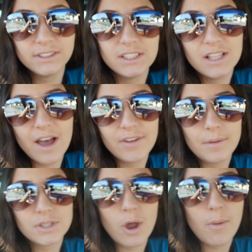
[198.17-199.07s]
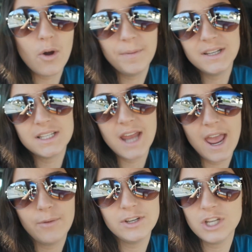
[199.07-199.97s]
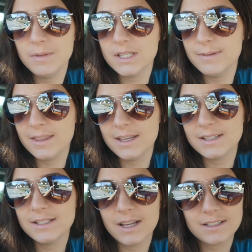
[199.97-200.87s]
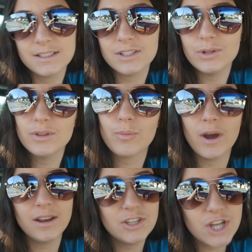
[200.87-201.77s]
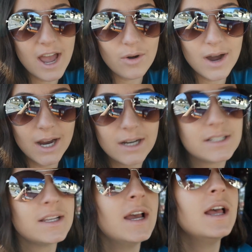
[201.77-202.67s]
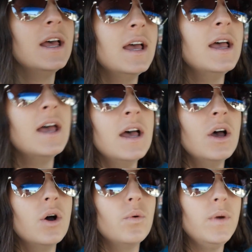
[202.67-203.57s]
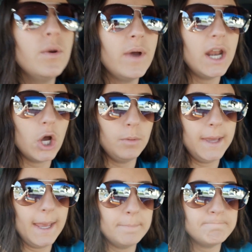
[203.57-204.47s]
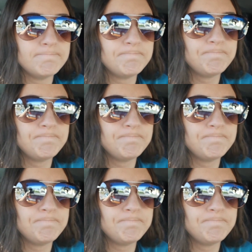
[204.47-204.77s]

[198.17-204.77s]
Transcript: Still love him. So I'm hoping today when Jimmy Smith gets inducted to the Pride of the Jaguars, we win a home game.